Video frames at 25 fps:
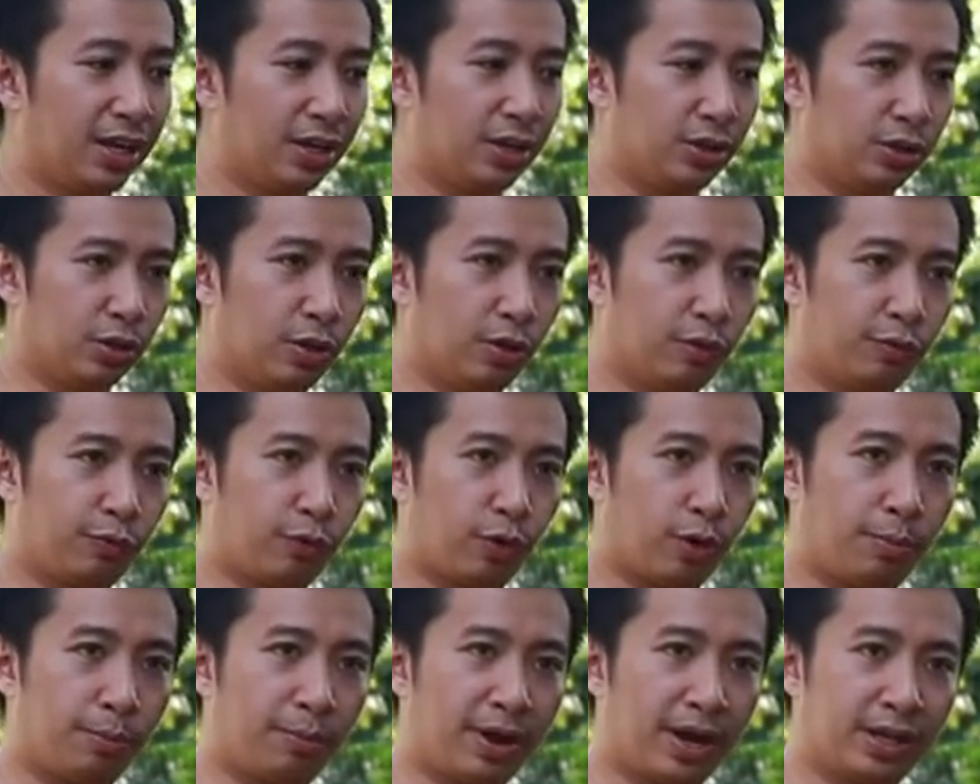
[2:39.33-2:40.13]
you know,
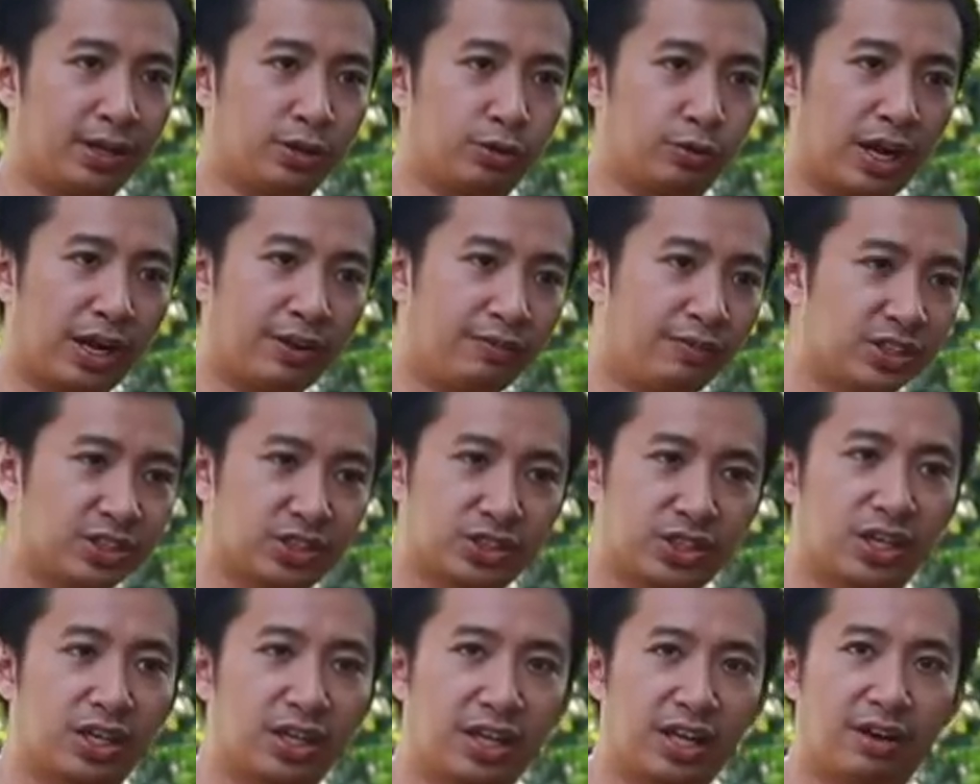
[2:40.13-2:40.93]
for my driving
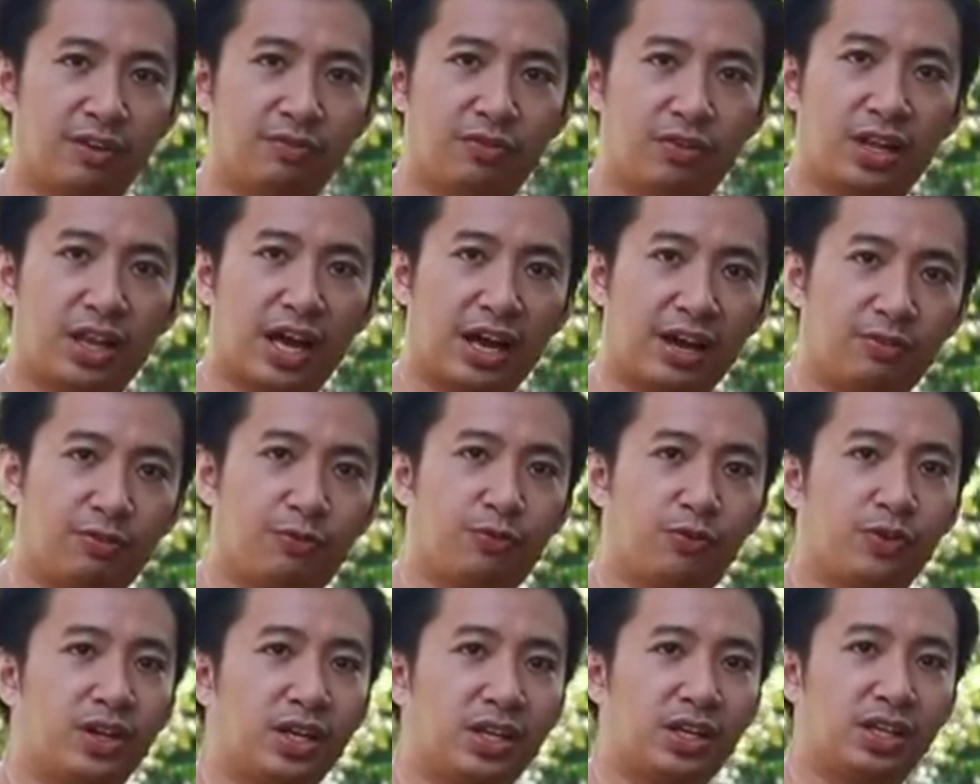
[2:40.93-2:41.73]
skill level, I
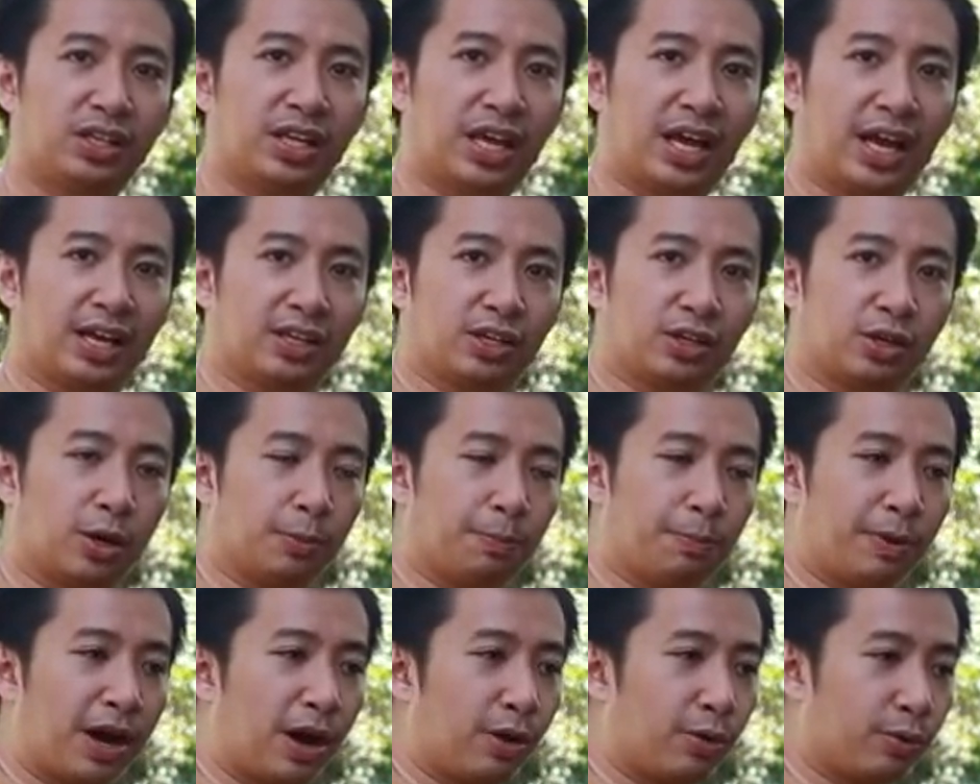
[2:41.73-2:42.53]
feel that
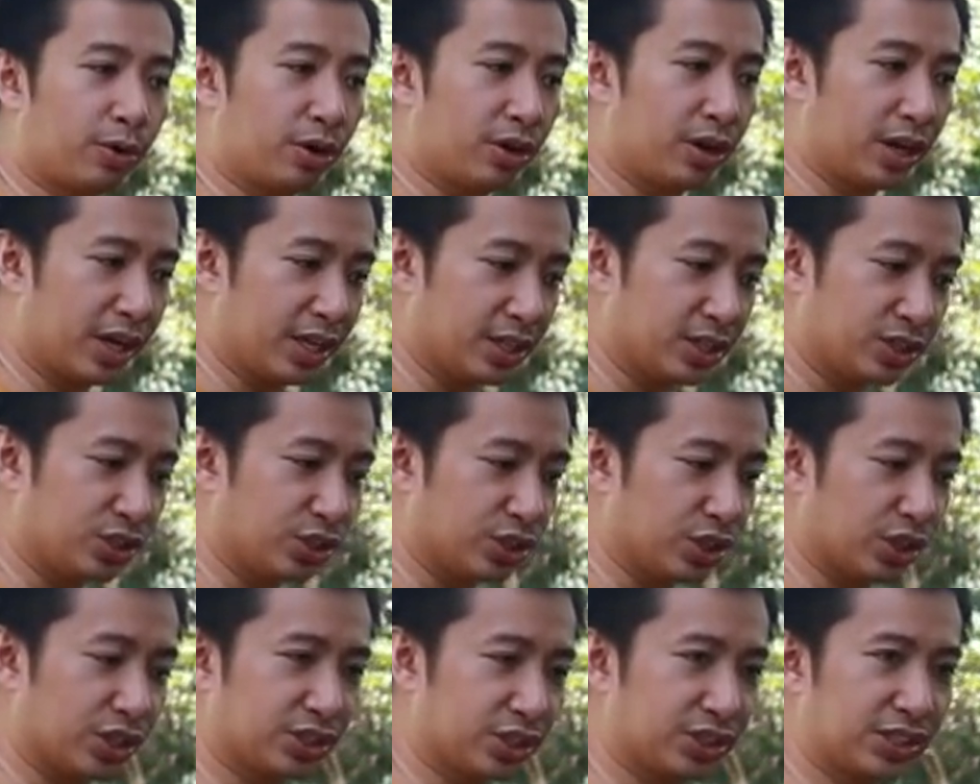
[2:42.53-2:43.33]
her power is
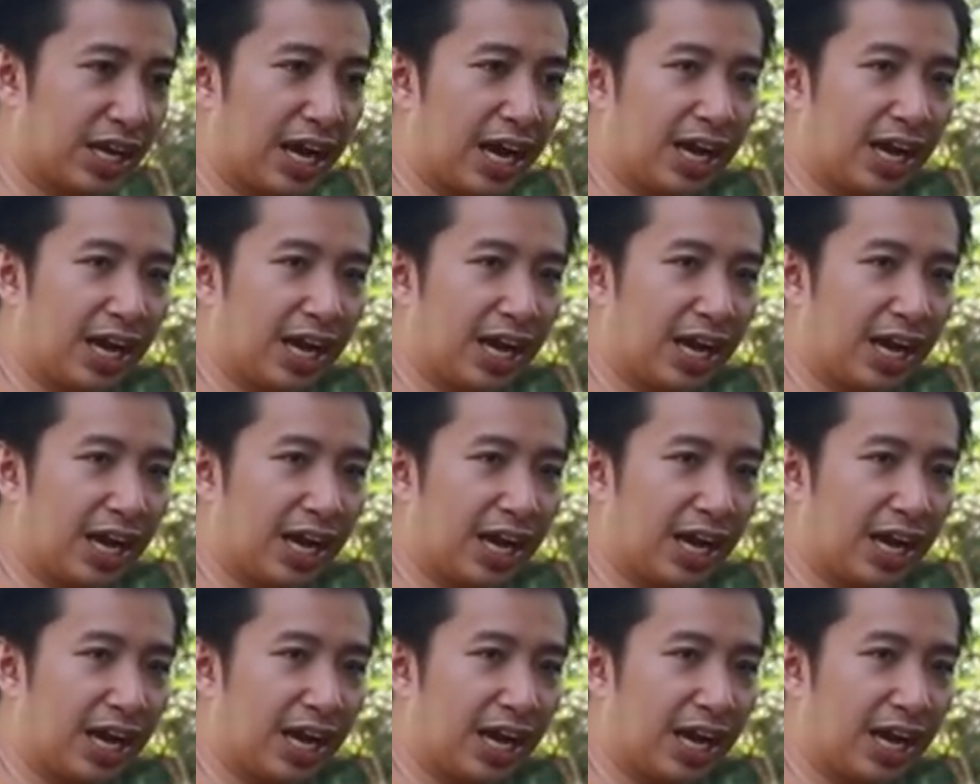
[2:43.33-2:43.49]
just